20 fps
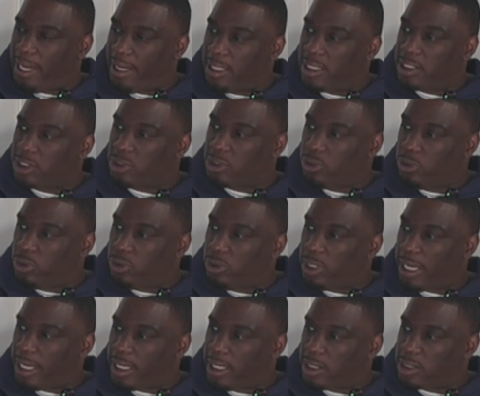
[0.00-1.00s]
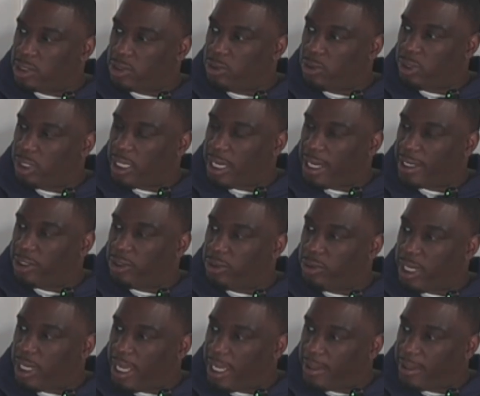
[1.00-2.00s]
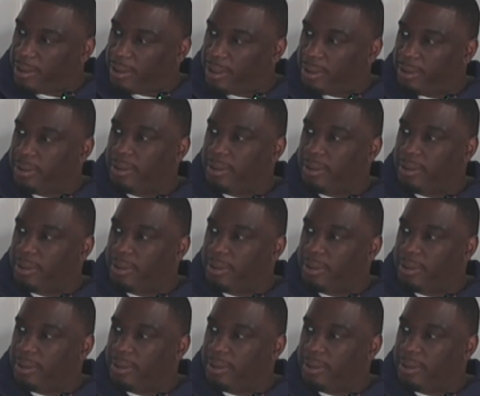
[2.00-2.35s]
man, that looks cool. Like, it looks cool to, do that.